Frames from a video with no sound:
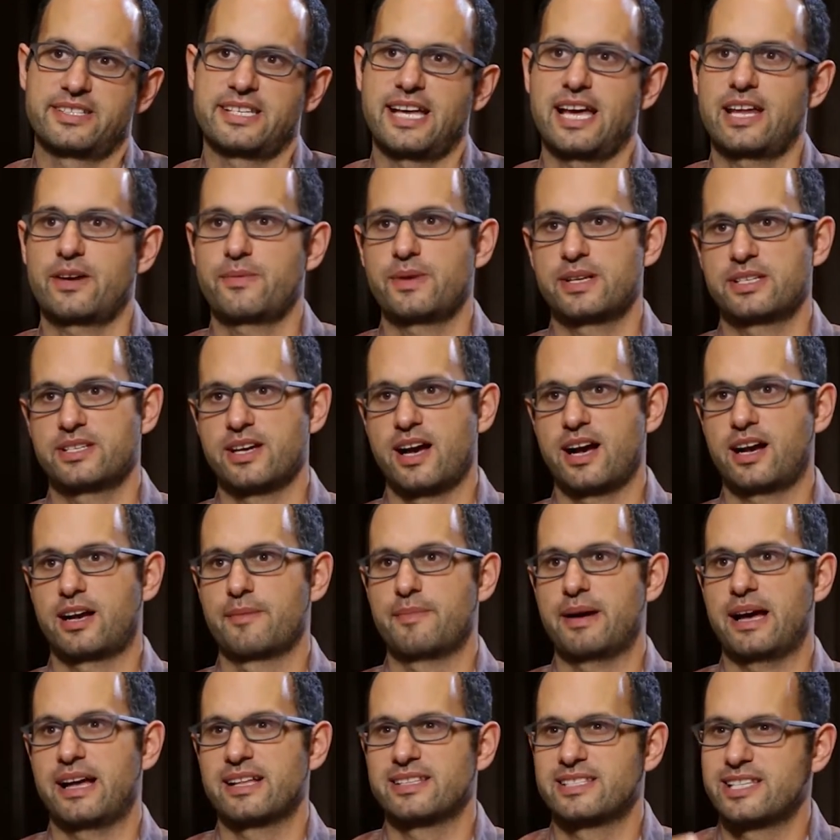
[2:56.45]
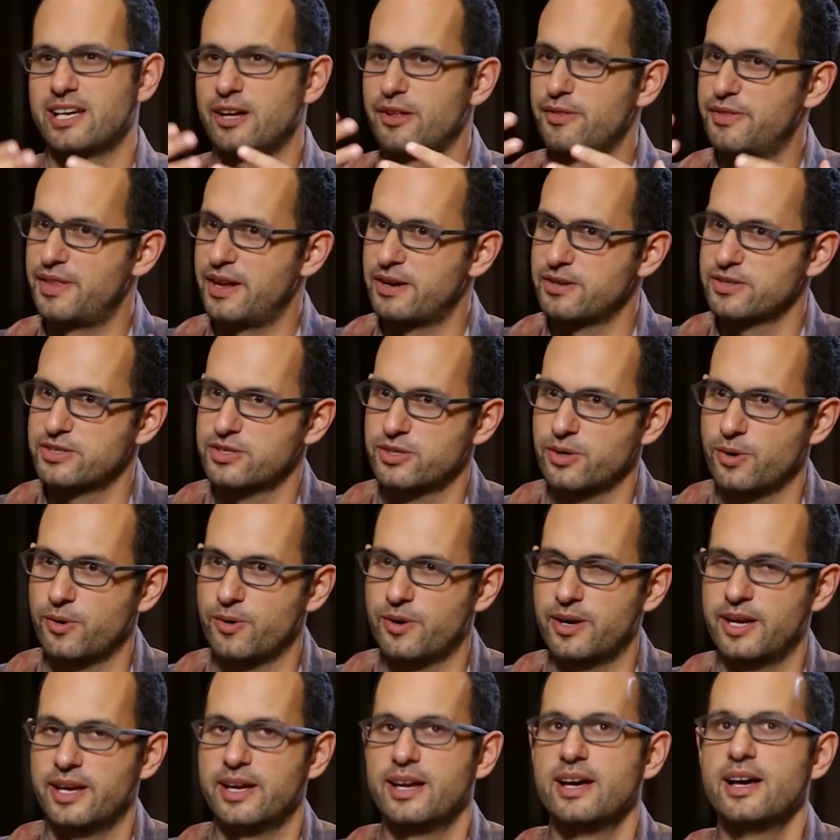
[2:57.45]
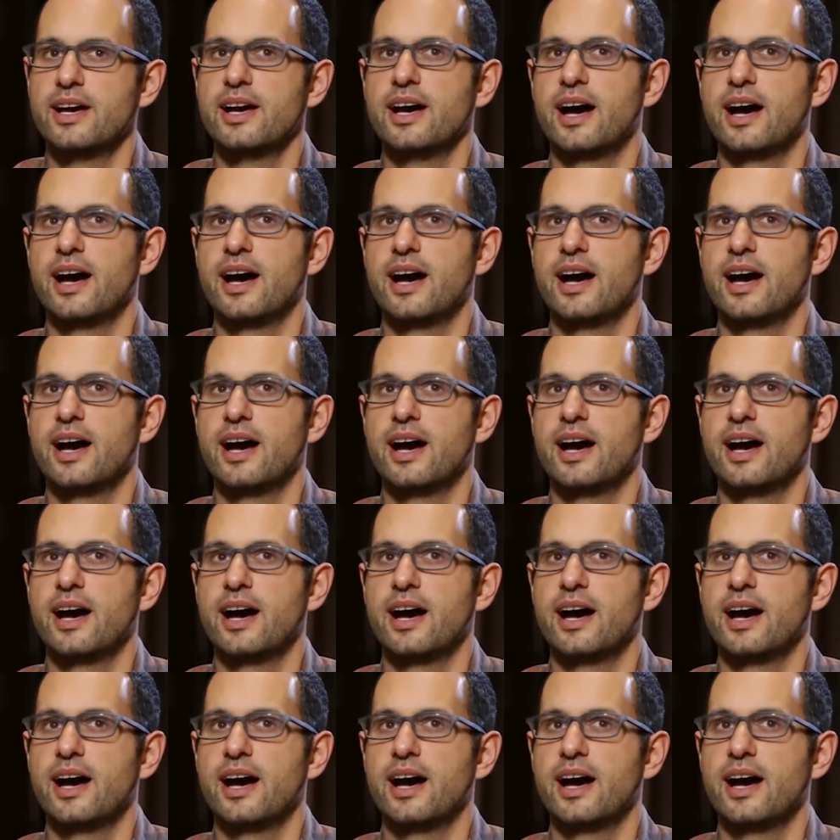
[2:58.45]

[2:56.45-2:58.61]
How do we talk about and tell their story?